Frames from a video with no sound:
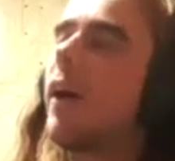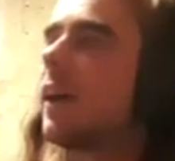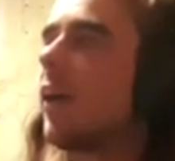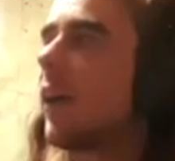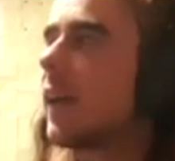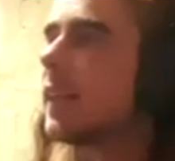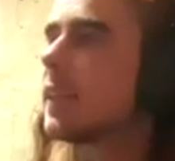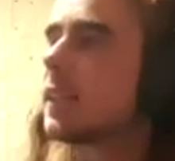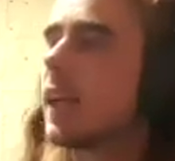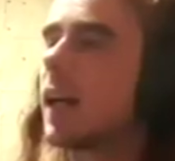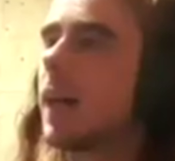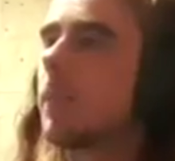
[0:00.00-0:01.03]
I guess
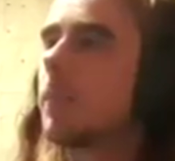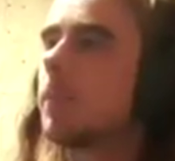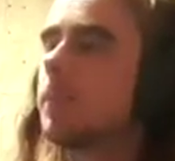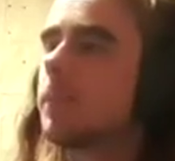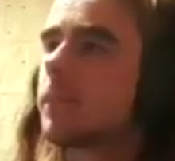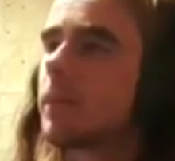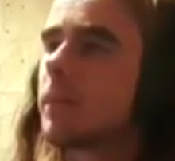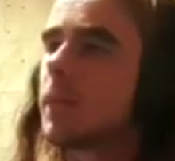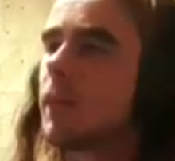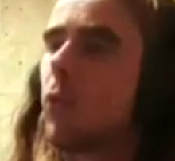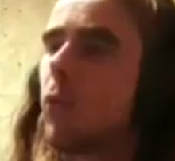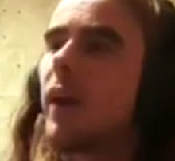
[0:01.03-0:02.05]

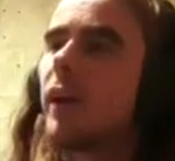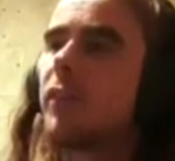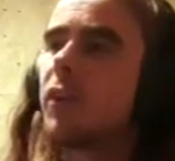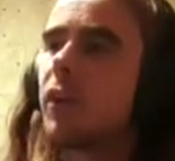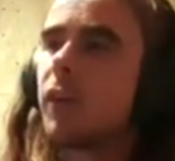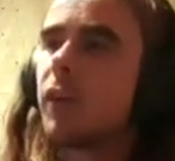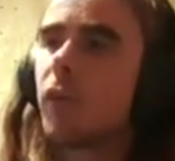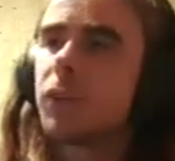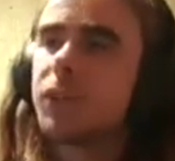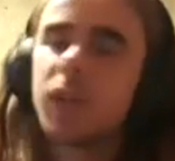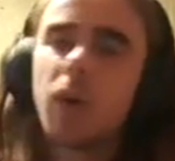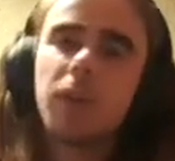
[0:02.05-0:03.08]
for one, if you're a
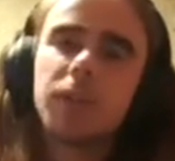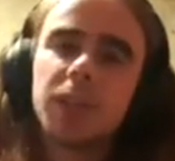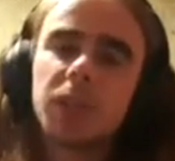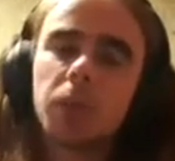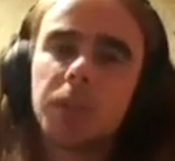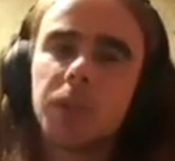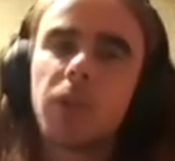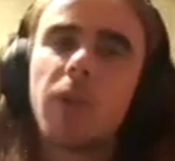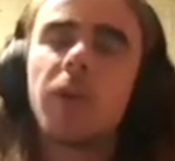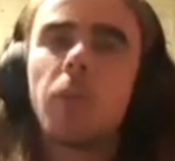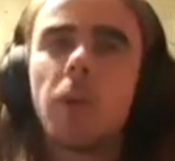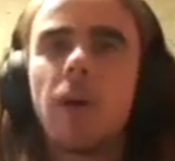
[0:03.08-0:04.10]
forest ecologist, which is
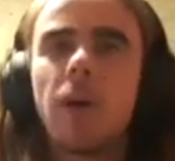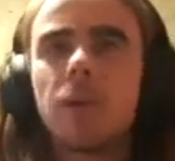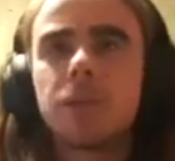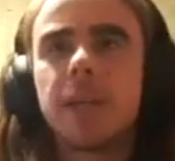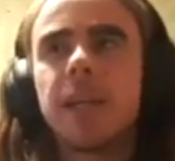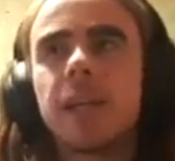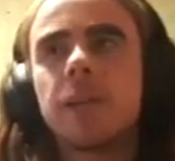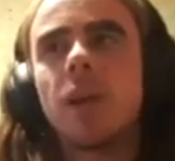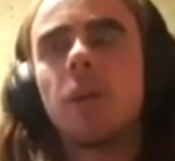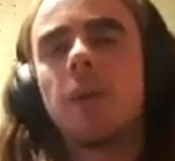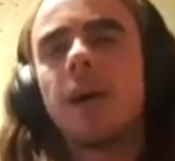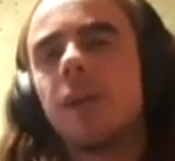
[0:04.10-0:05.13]
kind of where I was
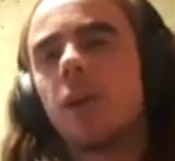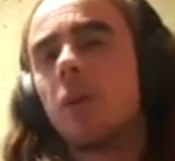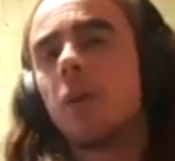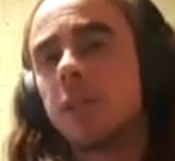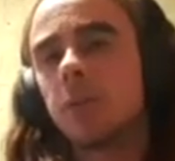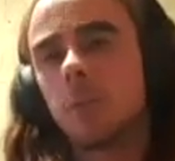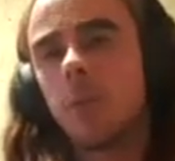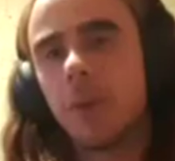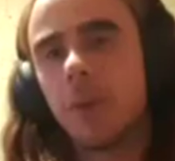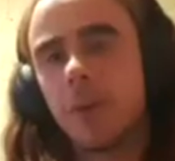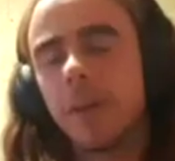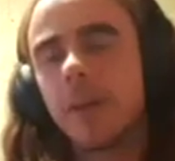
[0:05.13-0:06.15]
heading, plant ecology was my
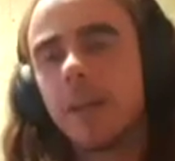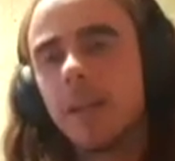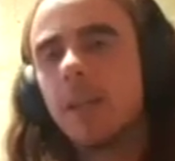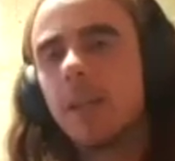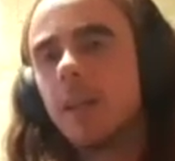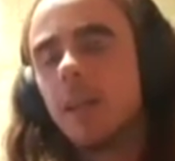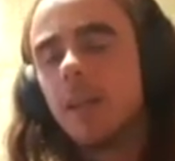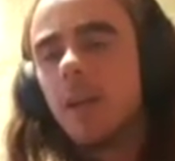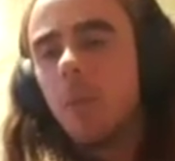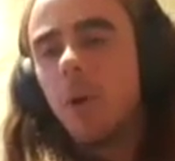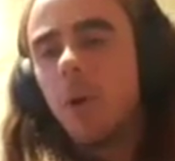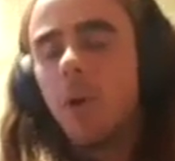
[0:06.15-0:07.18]
kind
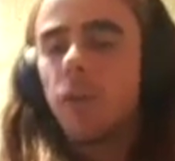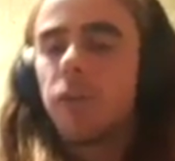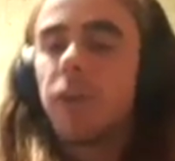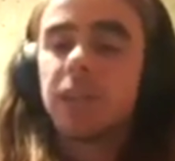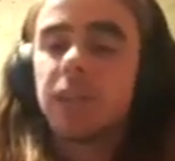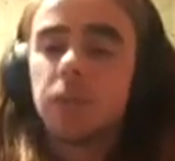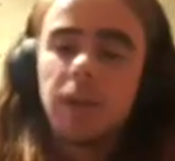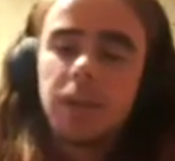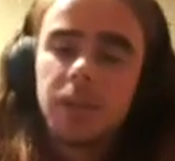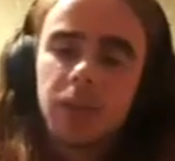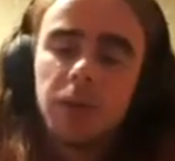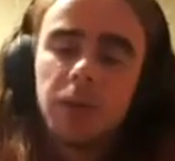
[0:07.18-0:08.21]
of thing, as well
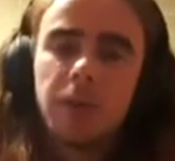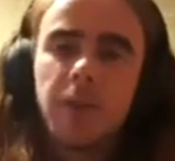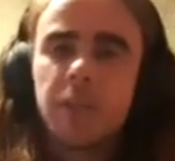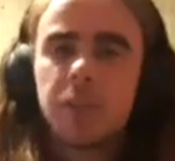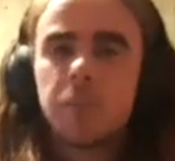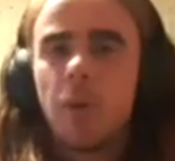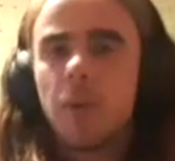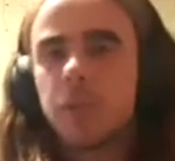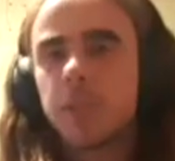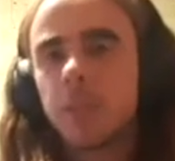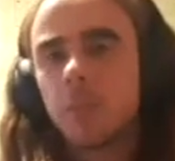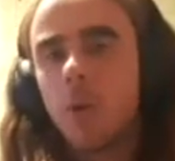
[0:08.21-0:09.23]
as conservation
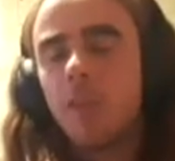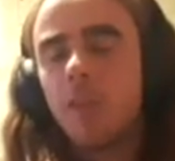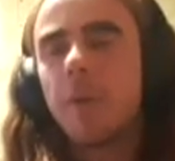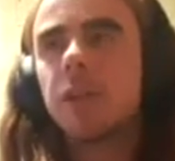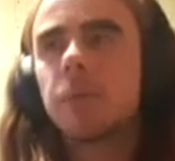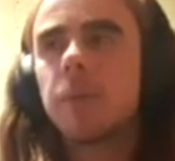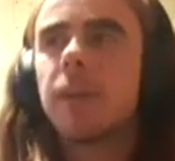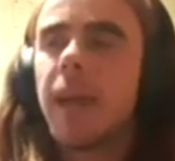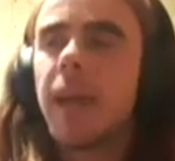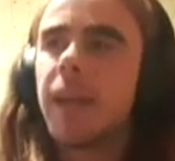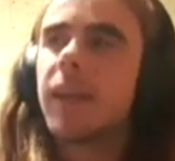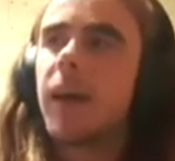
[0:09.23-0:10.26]
biology and wildlife management,
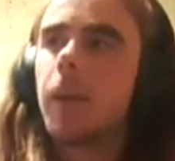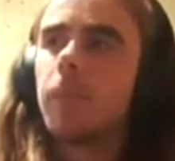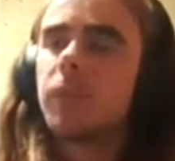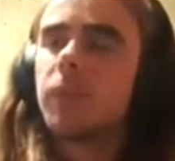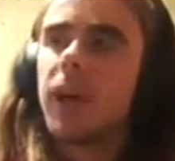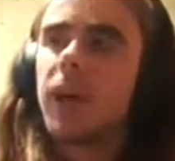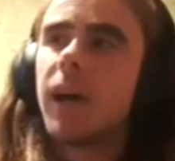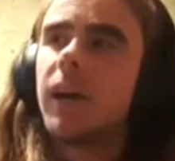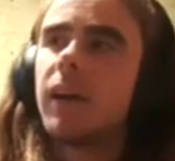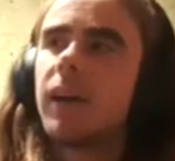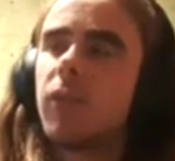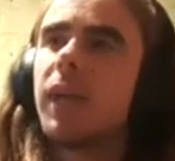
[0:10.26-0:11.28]
and to
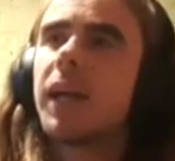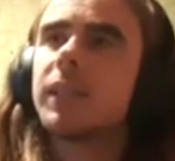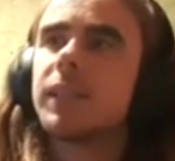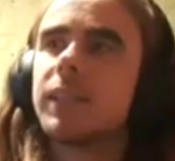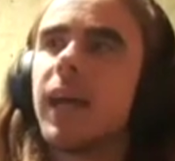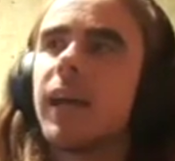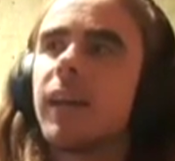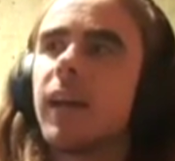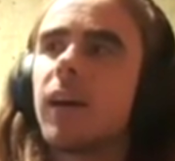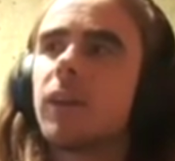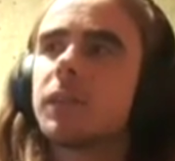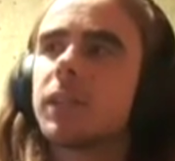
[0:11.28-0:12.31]
really understand
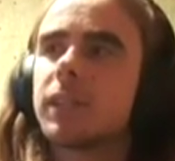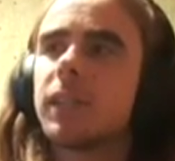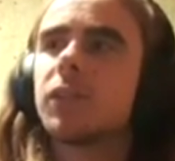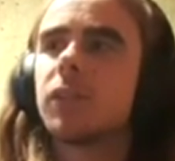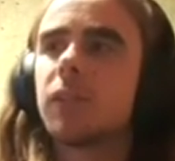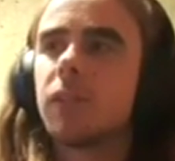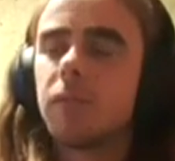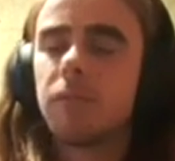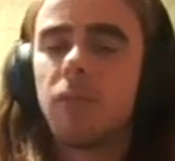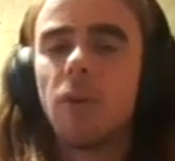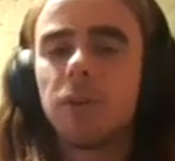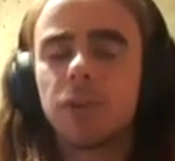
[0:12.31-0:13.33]
how succession
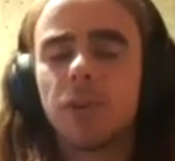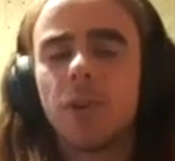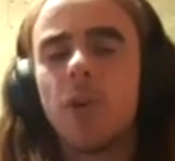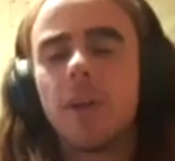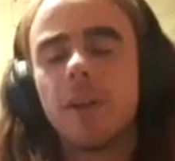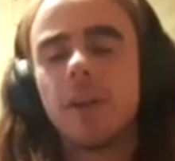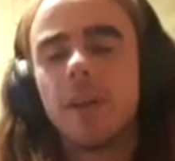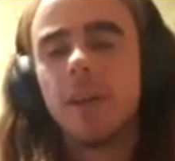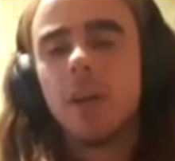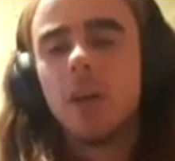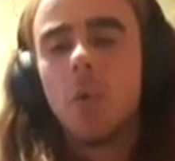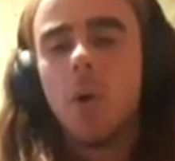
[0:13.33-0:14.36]
forests occur and
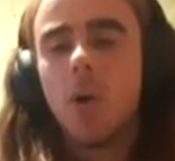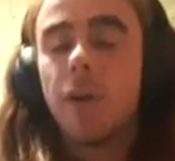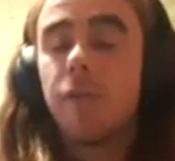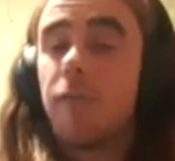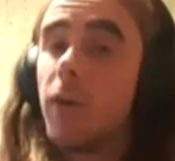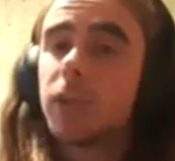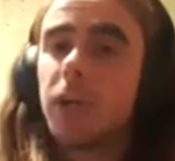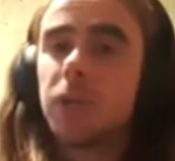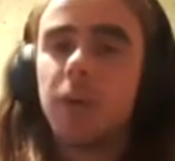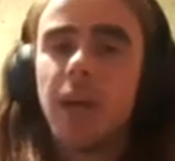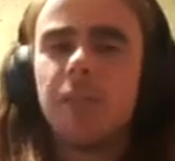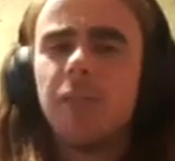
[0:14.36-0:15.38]
what kind of forest types
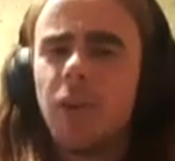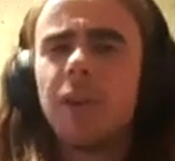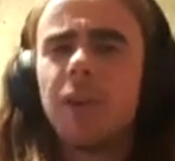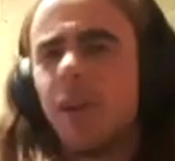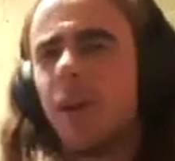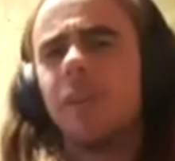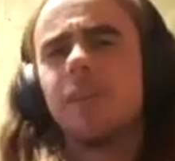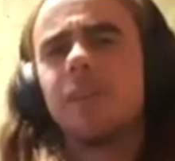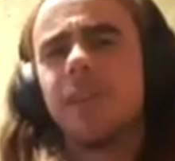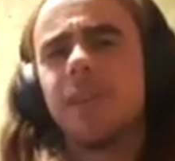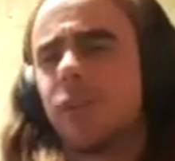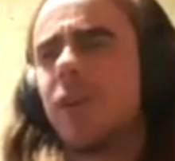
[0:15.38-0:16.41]
we have, you've got to know
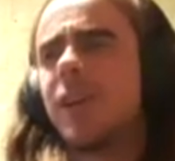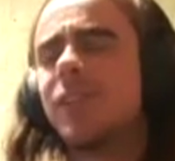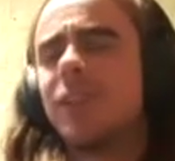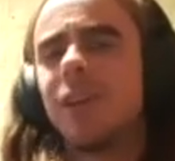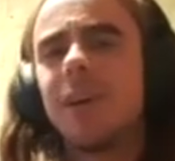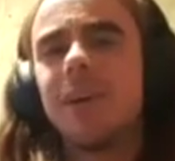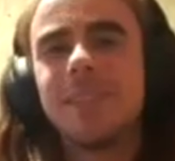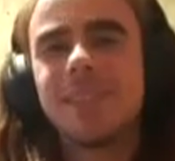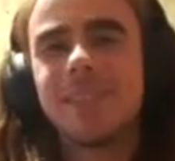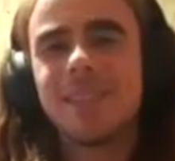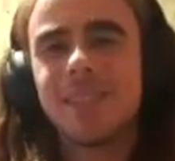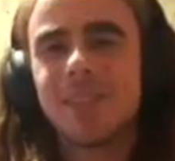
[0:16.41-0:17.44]
the trees.
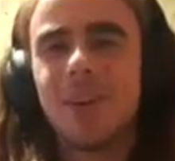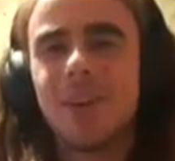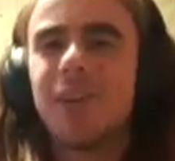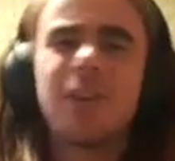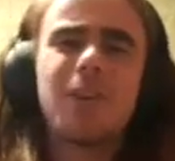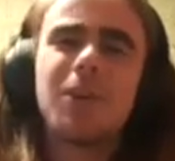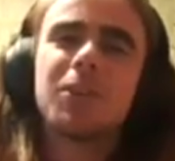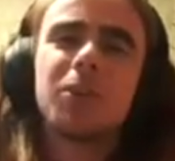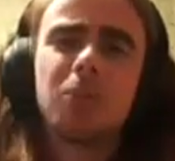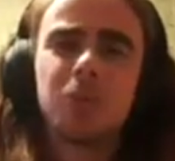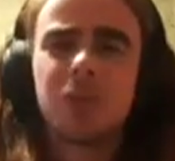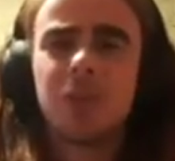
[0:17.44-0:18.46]
It's like you got to know your
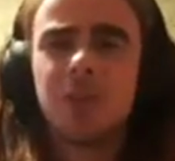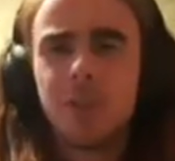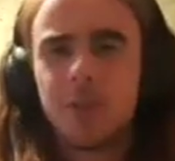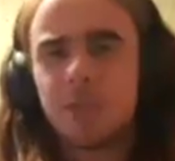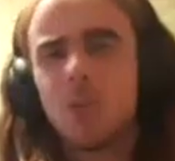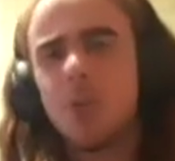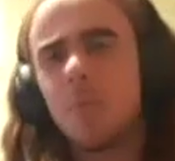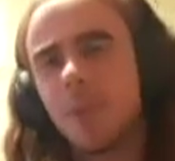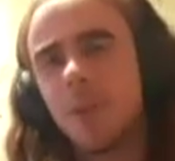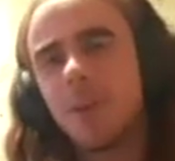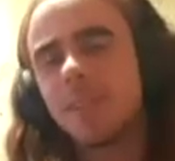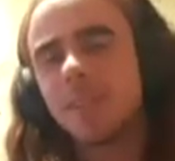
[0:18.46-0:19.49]
tools to do a job.
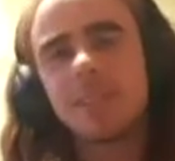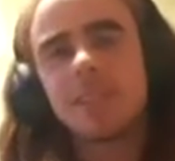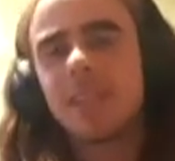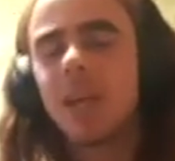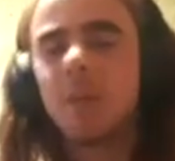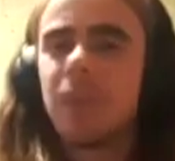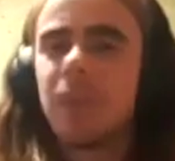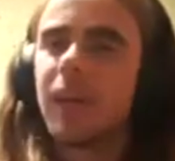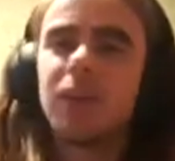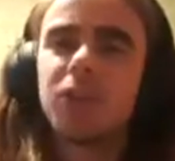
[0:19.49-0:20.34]
It's the same thing.